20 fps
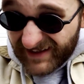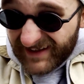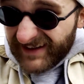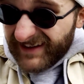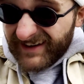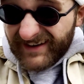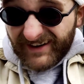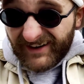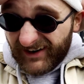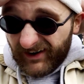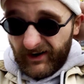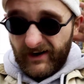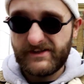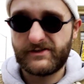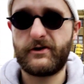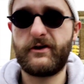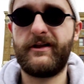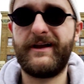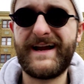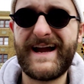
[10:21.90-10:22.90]
Alright, so I
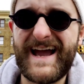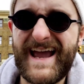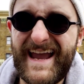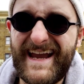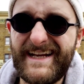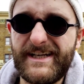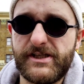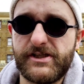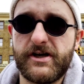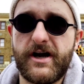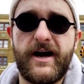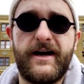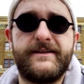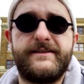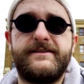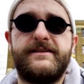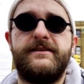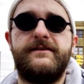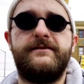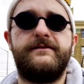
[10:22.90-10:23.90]
only got 8 shots
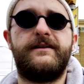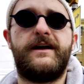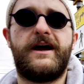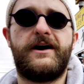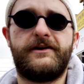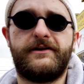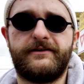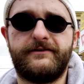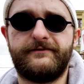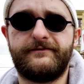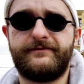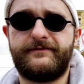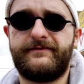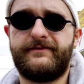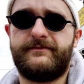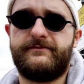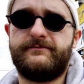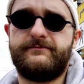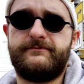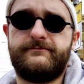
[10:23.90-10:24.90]
out of
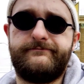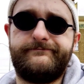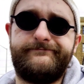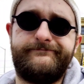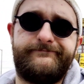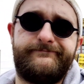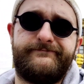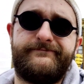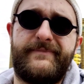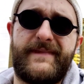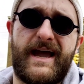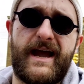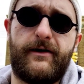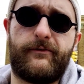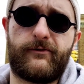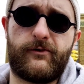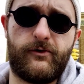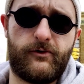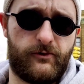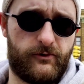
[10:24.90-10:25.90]
that
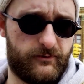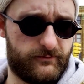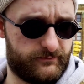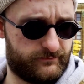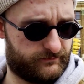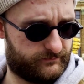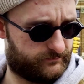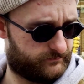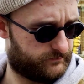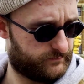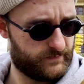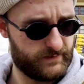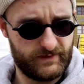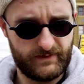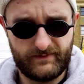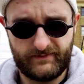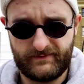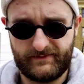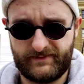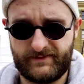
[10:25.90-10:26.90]
roll.
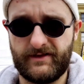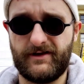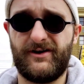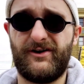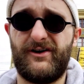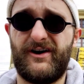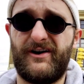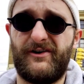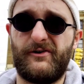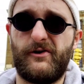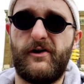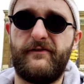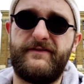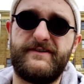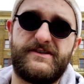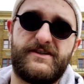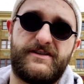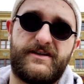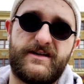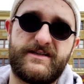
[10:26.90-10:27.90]
So I don't know if it's just
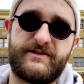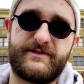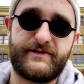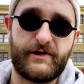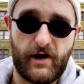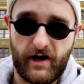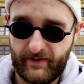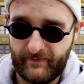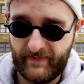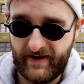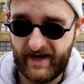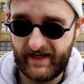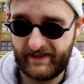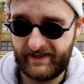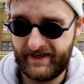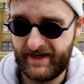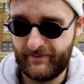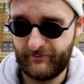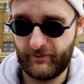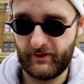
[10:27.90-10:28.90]
because it's an automatic
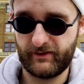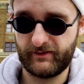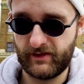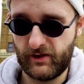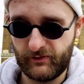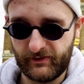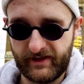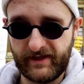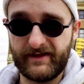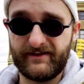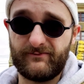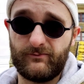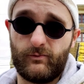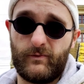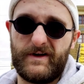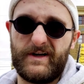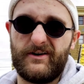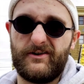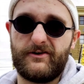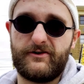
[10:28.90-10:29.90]
camera, it loaded it
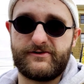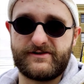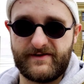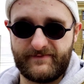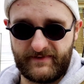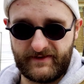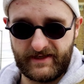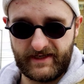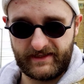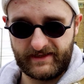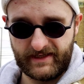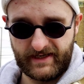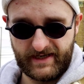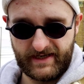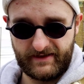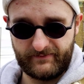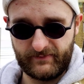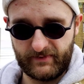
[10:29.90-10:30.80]
weird or something like that, but